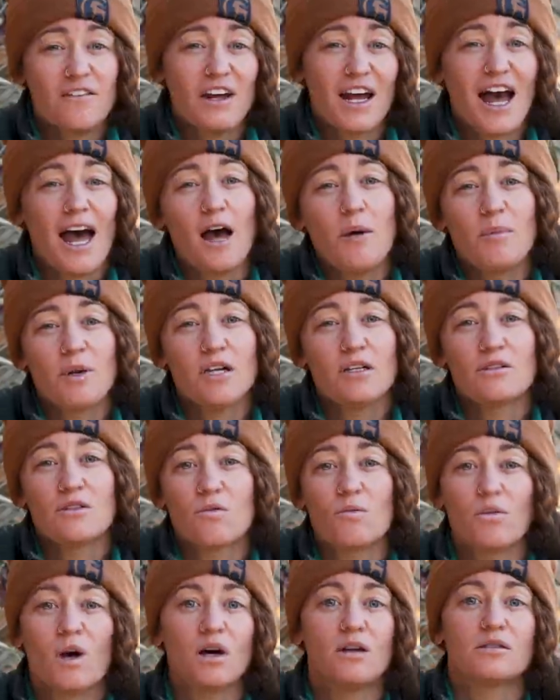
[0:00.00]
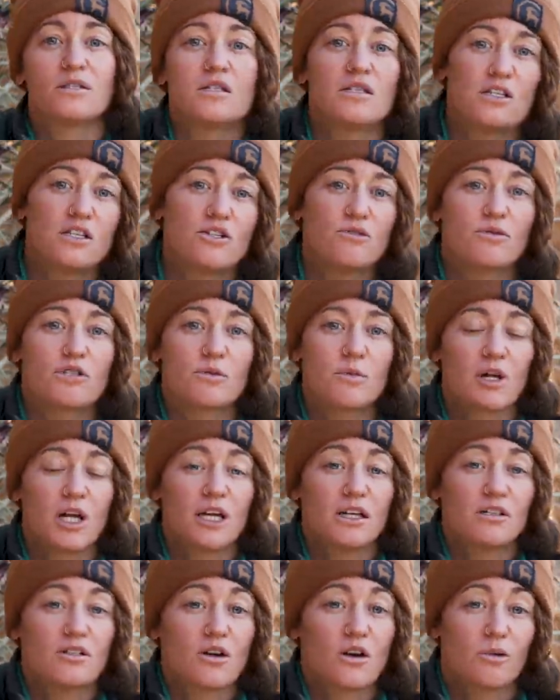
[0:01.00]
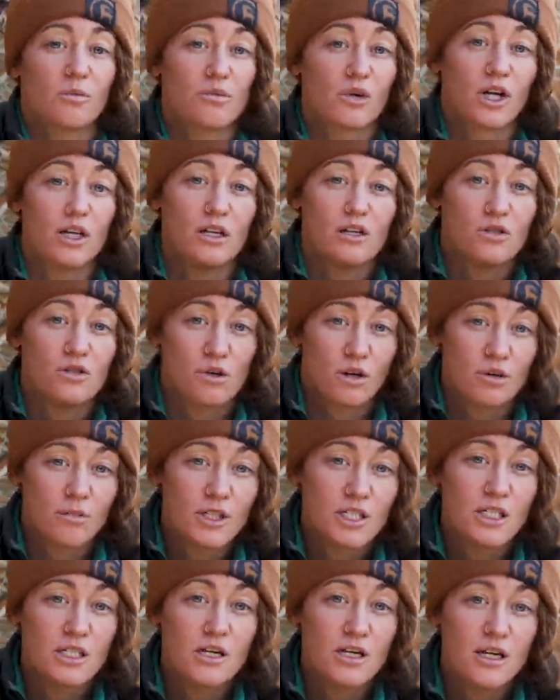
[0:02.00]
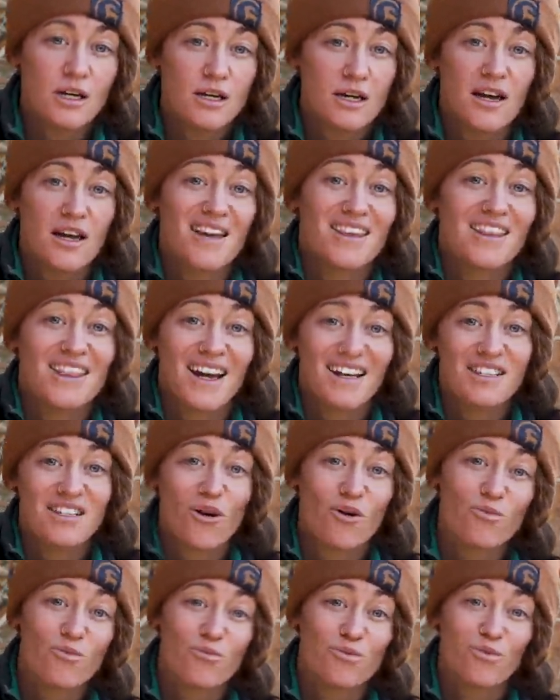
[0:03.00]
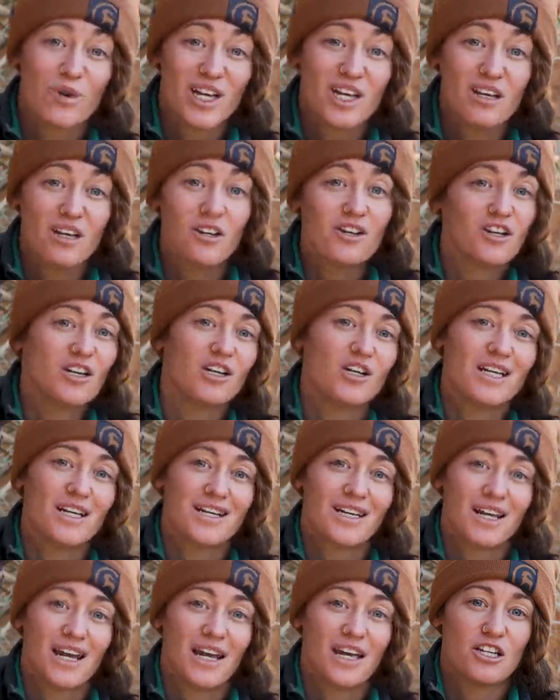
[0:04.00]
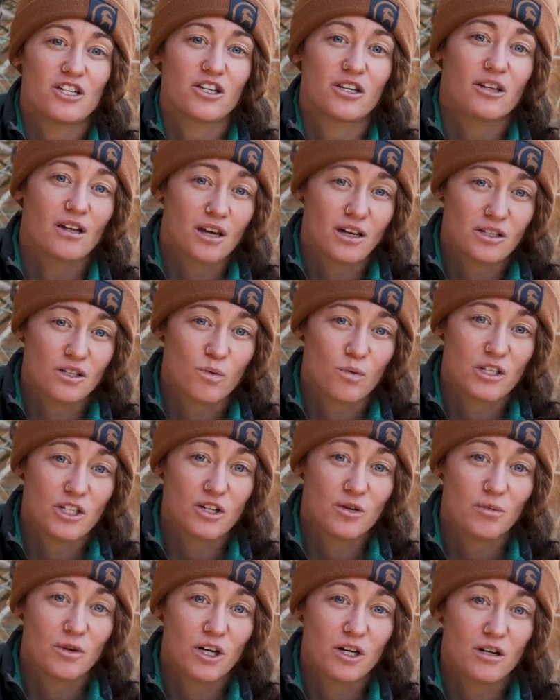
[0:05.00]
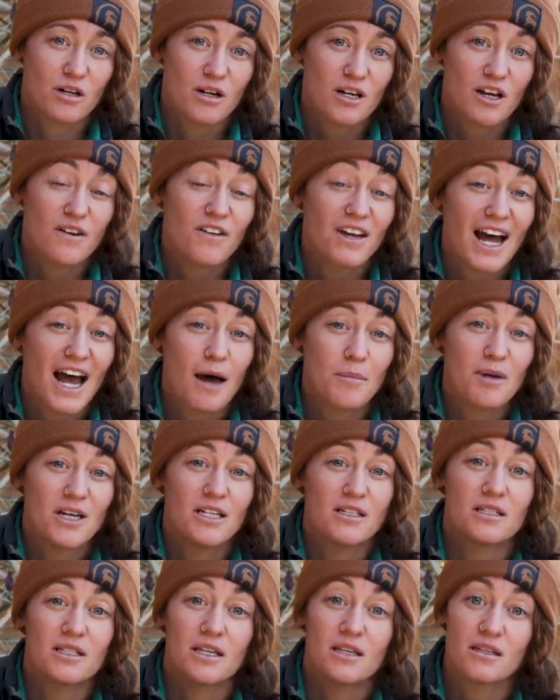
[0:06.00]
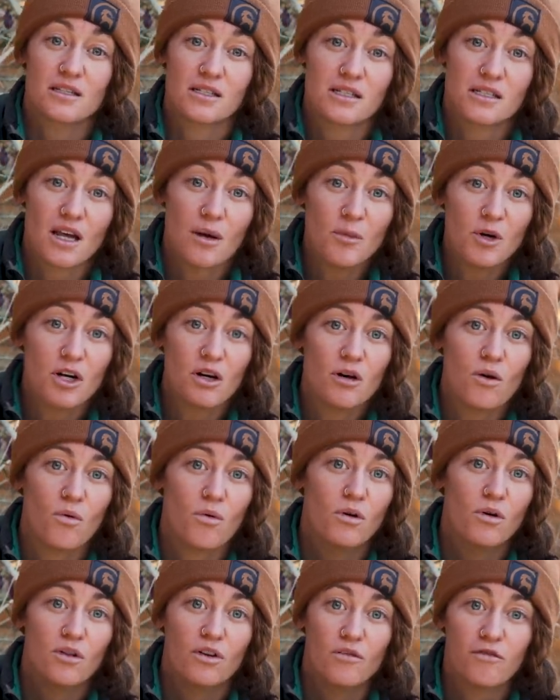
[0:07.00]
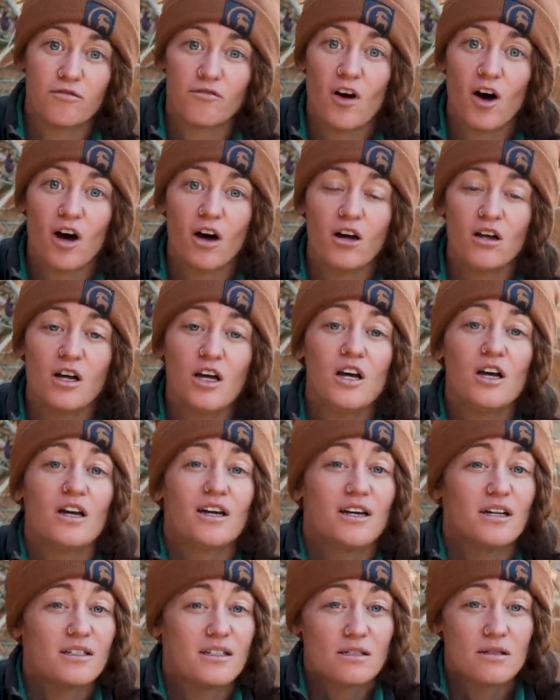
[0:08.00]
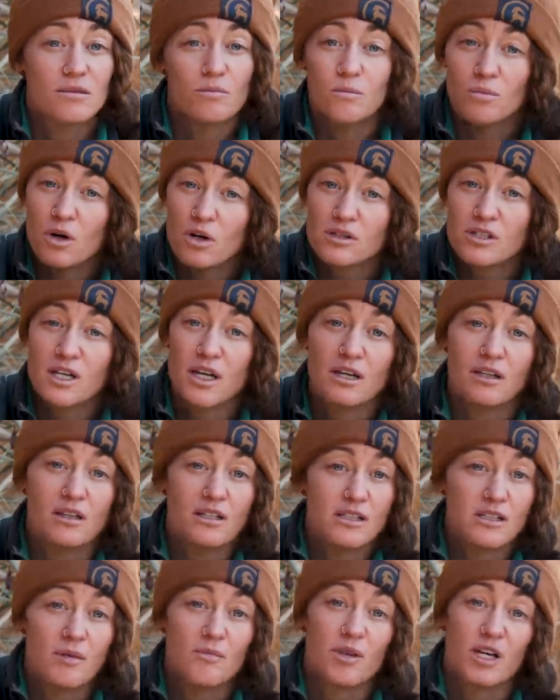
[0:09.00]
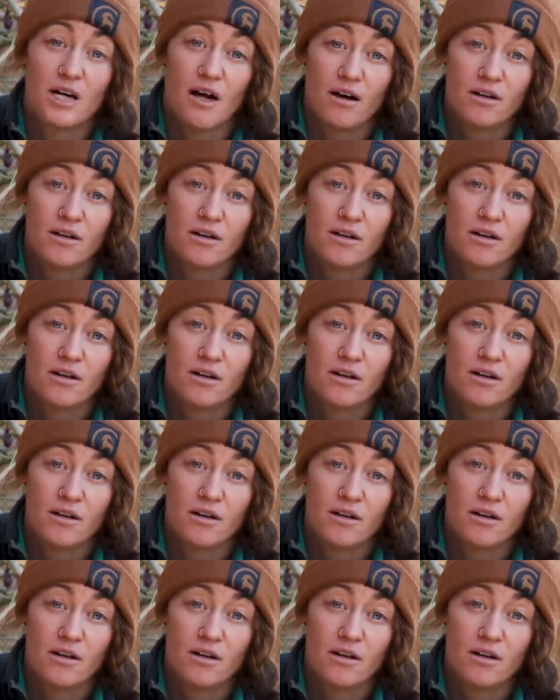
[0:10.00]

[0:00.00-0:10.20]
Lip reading: if it happens while deciduous plants are breaking dormancy, that's a really good indication that it's winter burn. If it happens in the summer or the fall, it's most likely something